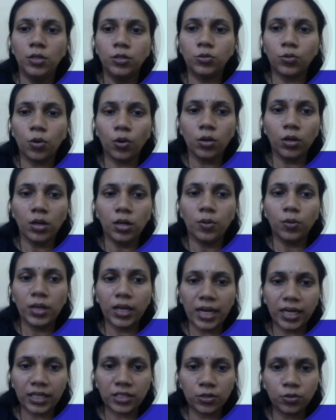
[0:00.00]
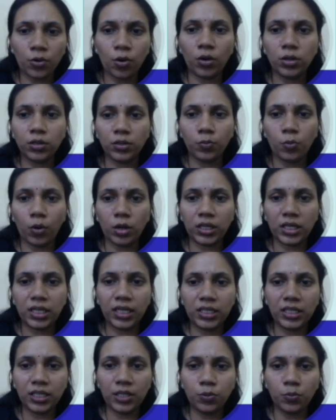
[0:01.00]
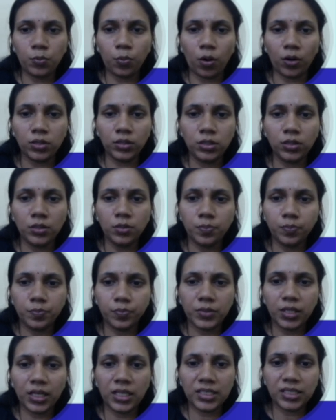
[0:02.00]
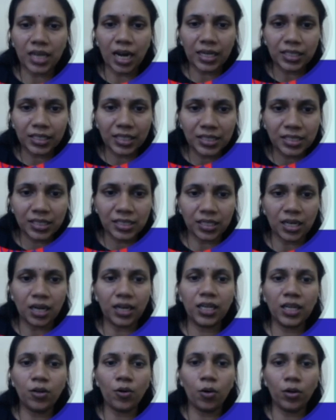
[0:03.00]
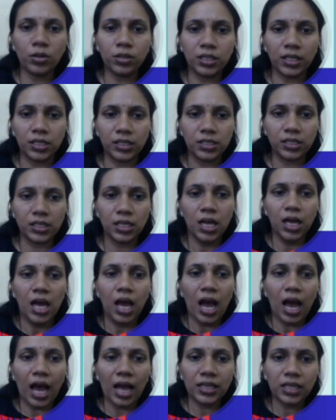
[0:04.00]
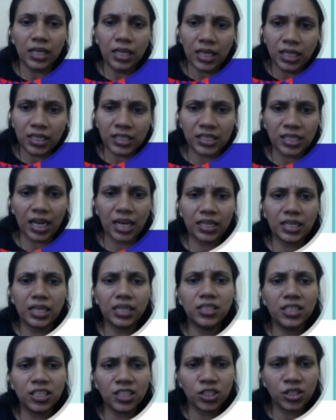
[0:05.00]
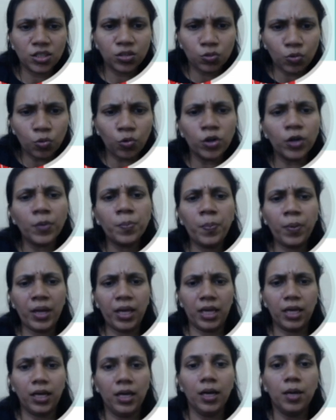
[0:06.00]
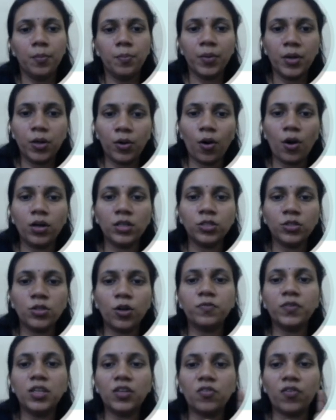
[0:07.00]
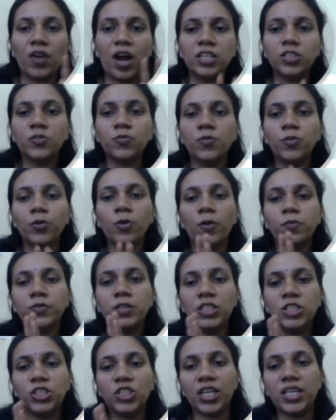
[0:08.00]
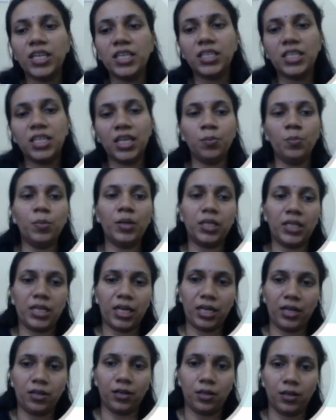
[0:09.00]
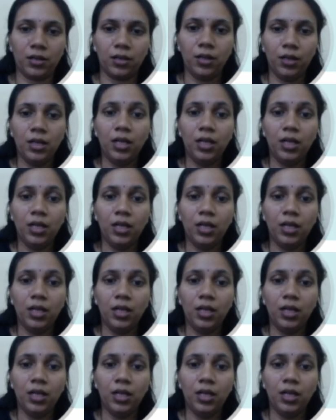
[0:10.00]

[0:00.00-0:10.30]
So later on what he did was he started studying all this and he said that this could be because of the transfer of the genetic material.